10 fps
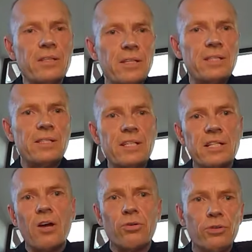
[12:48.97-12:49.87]
This, this
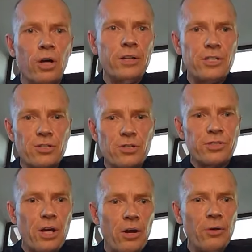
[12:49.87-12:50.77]
local knowledge is
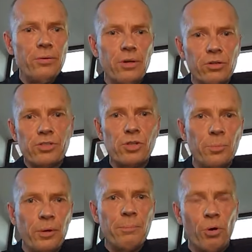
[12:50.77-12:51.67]
also of course
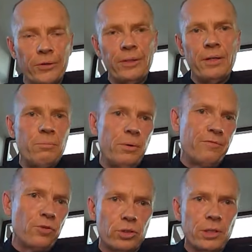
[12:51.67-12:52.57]
super important, and we
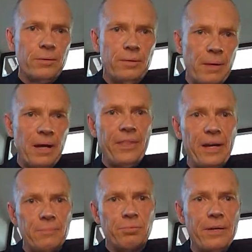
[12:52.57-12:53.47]
talked about that
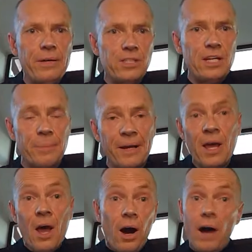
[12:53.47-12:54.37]
in previous years, but
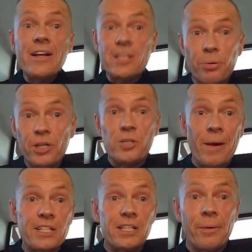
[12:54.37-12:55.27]
I've had some pretty
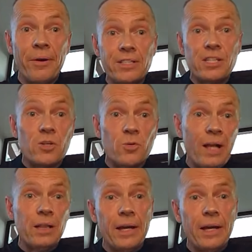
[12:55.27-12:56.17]
special experiences as
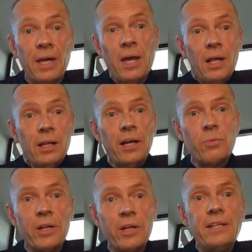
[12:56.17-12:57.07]
well, like like
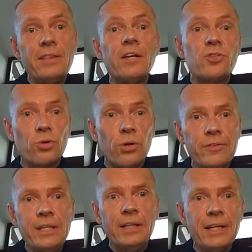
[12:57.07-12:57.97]
when I did the tour of
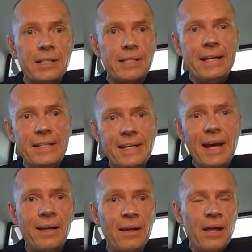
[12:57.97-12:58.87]
Nilgiris in
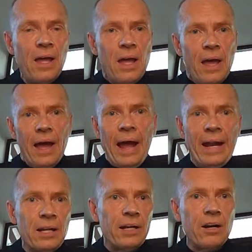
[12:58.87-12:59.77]
India, and
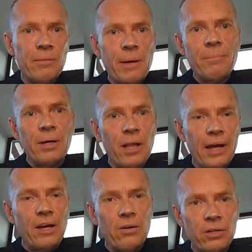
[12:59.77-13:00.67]
like I remember like
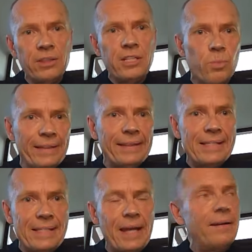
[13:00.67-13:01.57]
going on this one
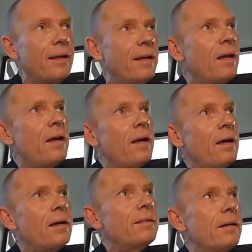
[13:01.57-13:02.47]
descent,
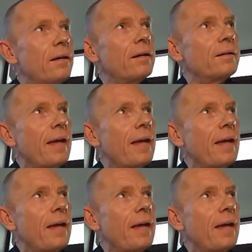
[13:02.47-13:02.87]
the